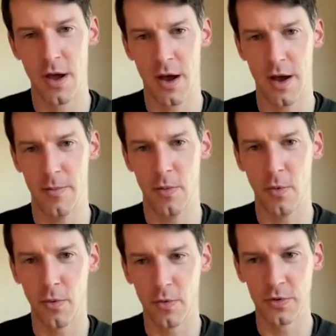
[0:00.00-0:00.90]
um,
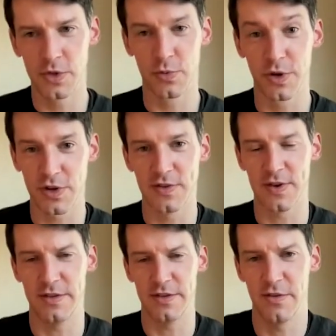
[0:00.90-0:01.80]
switching
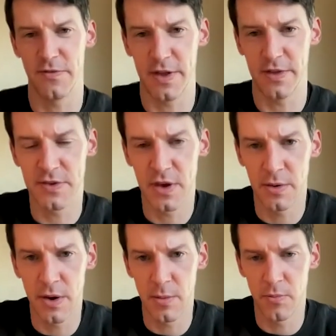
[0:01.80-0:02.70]
sides of the fence
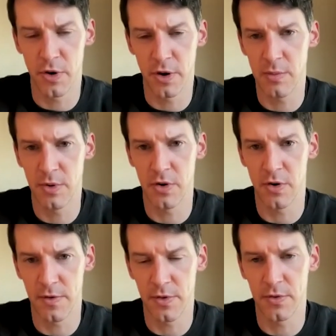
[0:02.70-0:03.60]
and and bringing
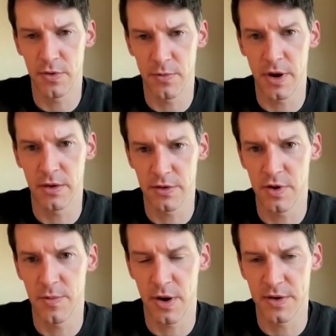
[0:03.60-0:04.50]
Minerva through the regulatory
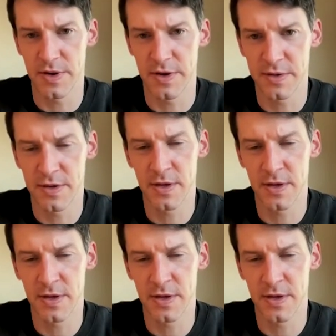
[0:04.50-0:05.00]
process.